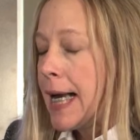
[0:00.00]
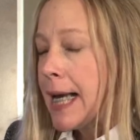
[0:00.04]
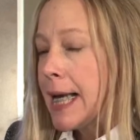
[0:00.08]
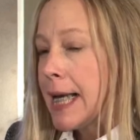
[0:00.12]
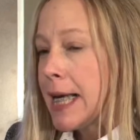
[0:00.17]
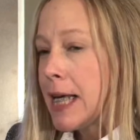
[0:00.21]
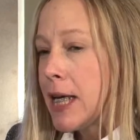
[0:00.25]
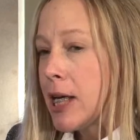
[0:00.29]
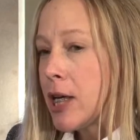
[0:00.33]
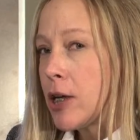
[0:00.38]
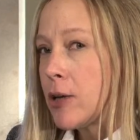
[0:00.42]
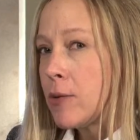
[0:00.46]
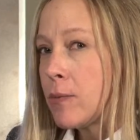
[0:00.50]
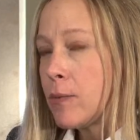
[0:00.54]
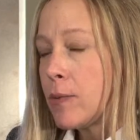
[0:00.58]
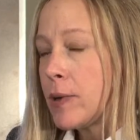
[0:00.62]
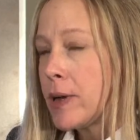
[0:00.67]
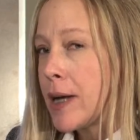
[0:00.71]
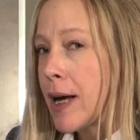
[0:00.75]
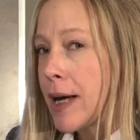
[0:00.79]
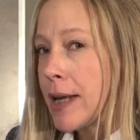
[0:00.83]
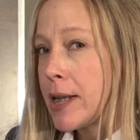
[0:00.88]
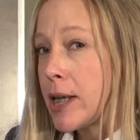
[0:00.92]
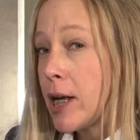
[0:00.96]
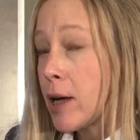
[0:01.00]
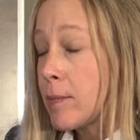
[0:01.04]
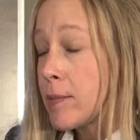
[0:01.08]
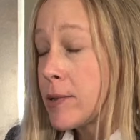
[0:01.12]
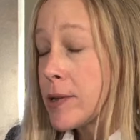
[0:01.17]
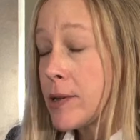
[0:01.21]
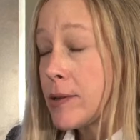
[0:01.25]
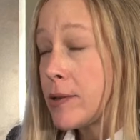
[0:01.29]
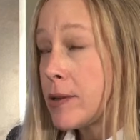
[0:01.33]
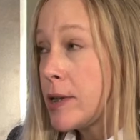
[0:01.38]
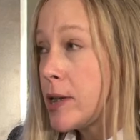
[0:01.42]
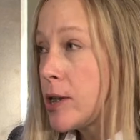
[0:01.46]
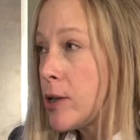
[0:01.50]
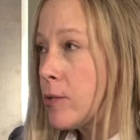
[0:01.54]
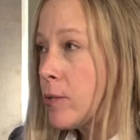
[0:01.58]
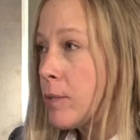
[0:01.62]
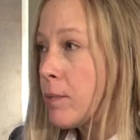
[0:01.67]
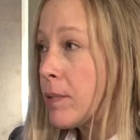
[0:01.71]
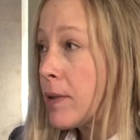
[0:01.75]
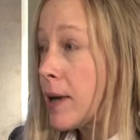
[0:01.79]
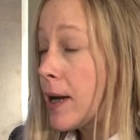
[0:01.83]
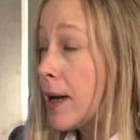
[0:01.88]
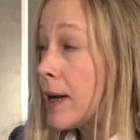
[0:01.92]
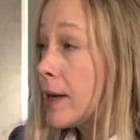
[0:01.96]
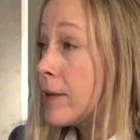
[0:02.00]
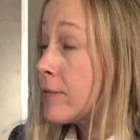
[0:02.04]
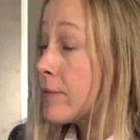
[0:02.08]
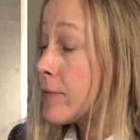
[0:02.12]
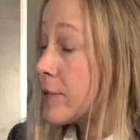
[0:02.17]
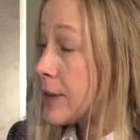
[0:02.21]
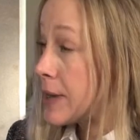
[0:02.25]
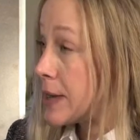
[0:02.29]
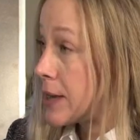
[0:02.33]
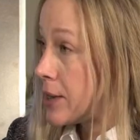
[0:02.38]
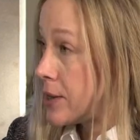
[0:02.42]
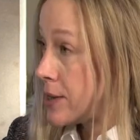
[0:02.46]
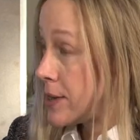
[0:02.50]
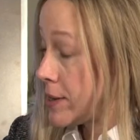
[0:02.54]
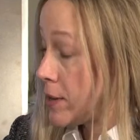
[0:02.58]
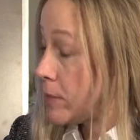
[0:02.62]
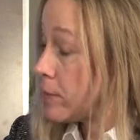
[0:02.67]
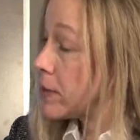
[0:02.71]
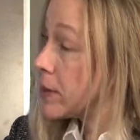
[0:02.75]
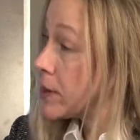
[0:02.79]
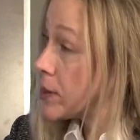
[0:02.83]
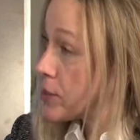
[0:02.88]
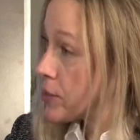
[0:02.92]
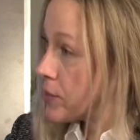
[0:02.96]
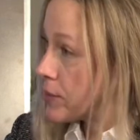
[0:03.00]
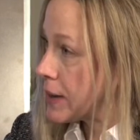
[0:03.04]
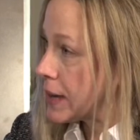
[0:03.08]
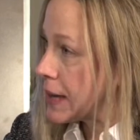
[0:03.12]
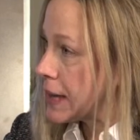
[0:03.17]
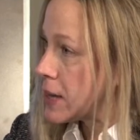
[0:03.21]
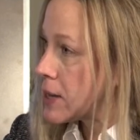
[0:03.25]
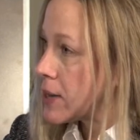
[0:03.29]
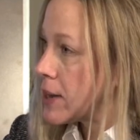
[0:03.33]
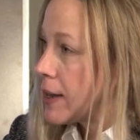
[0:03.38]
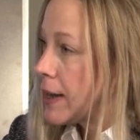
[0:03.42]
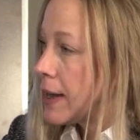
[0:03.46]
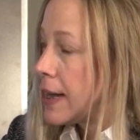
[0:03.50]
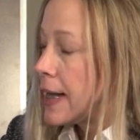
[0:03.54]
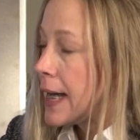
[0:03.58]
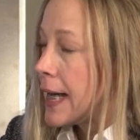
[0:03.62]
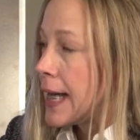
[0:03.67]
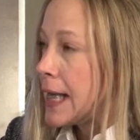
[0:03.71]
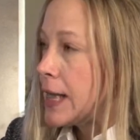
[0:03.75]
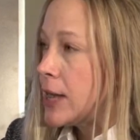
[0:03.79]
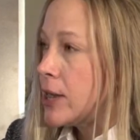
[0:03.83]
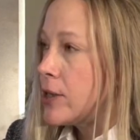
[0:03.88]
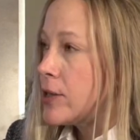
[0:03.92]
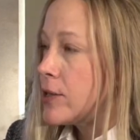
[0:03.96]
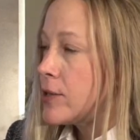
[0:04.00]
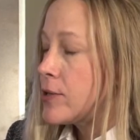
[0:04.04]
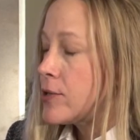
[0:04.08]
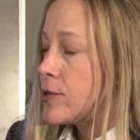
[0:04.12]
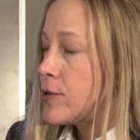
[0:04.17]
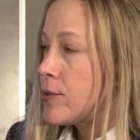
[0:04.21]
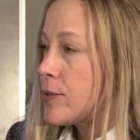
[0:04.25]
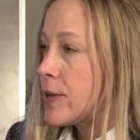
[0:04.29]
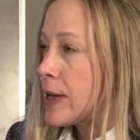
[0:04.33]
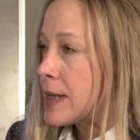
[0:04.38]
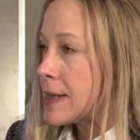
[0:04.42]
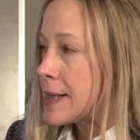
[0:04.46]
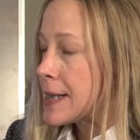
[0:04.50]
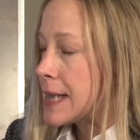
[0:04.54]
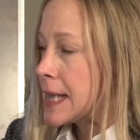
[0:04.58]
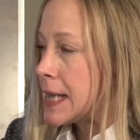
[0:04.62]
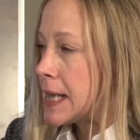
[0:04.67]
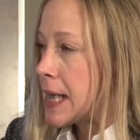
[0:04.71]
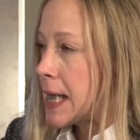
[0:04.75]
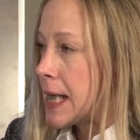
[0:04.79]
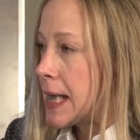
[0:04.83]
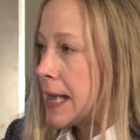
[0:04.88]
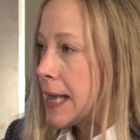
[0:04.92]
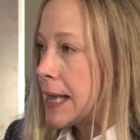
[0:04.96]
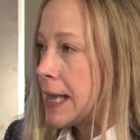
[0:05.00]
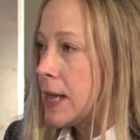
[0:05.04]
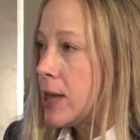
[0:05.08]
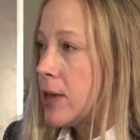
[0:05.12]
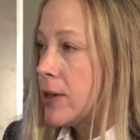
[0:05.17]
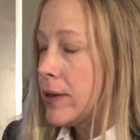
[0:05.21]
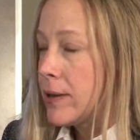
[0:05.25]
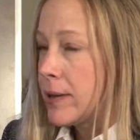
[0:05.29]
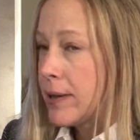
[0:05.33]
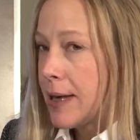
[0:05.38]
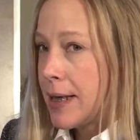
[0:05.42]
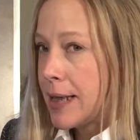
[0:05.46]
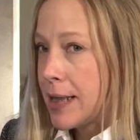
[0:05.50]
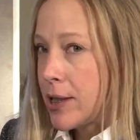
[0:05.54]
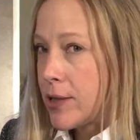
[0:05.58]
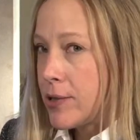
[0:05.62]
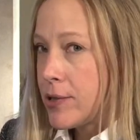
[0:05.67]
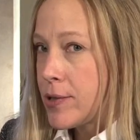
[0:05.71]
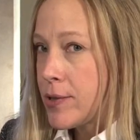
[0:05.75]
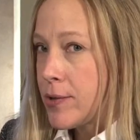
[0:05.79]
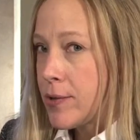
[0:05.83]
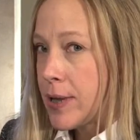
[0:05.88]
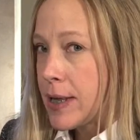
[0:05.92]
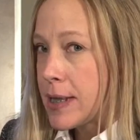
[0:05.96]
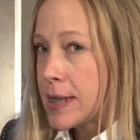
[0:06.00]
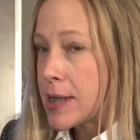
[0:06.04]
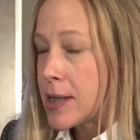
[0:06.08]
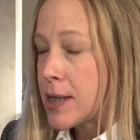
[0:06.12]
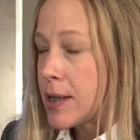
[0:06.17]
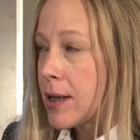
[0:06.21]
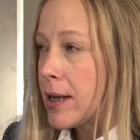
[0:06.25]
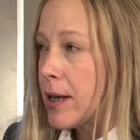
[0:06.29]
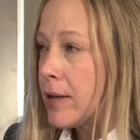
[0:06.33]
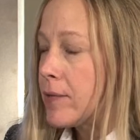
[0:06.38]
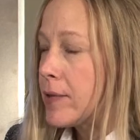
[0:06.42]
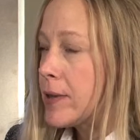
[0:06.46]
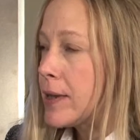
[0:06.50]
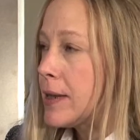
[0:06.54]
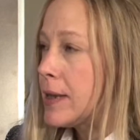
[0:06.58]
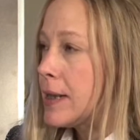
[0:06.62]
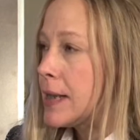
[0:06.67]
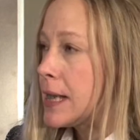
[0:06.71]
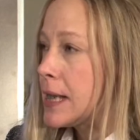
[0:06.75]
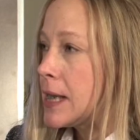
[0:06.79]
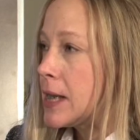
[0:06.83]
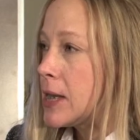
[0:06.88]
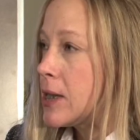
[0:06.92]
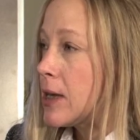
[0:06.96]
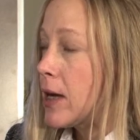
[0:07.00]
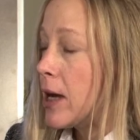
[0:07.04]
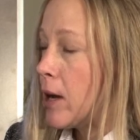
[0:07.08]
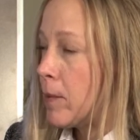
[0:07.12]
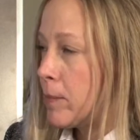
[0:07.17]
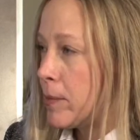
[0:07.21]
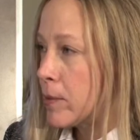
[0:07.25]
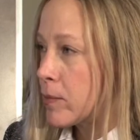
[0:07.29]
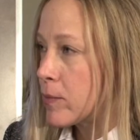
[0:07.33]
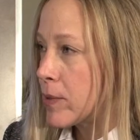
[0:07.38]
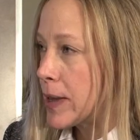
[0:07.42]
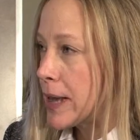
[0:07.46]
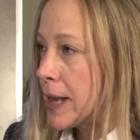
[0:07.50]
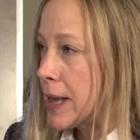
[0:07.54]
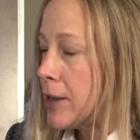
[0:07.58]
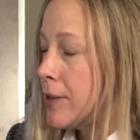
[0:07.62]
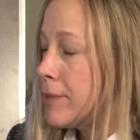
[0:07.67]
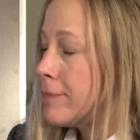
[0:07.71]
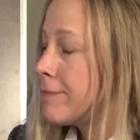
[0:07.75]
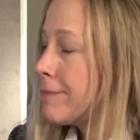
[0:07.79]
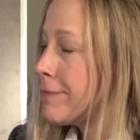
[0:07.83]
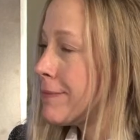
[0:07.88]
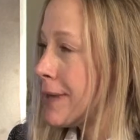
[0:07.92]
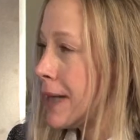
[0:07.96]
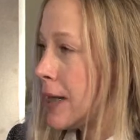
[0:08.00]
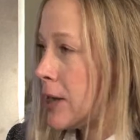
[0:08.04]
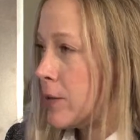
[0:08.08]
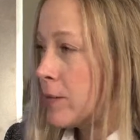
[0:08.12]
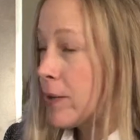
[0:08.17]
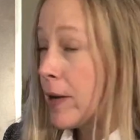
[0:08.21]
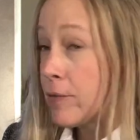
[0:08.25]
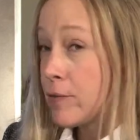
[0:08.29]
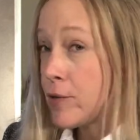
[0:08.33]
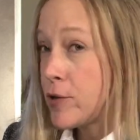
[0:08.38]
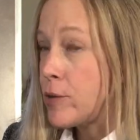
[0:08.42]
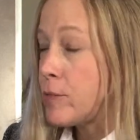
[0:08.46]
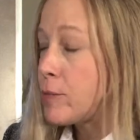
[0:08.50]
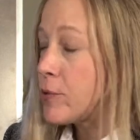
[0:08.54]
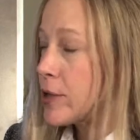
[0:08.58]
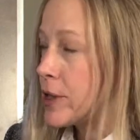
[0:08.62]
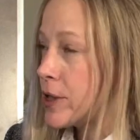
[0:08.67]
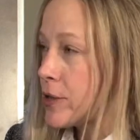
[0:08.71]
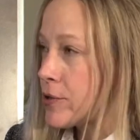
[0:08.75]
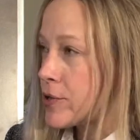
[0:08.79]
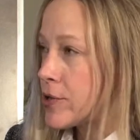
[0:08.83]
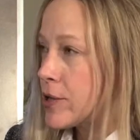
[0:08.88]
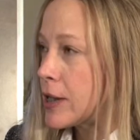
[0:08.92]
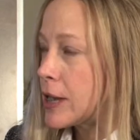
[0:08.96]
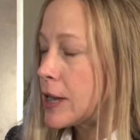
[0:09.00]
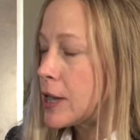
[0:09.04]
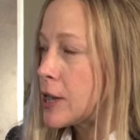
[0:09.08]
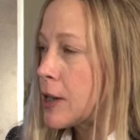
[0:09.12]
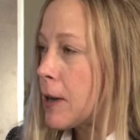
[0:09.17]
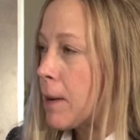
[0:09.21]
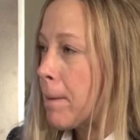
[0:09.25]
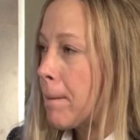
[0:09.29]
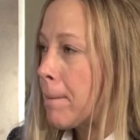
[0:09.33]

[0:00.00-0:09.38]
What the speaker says: And we had the opportunity to apply for the stimulus grant in 2009, got it in 2011, up and running, and then we have 2 more years on it.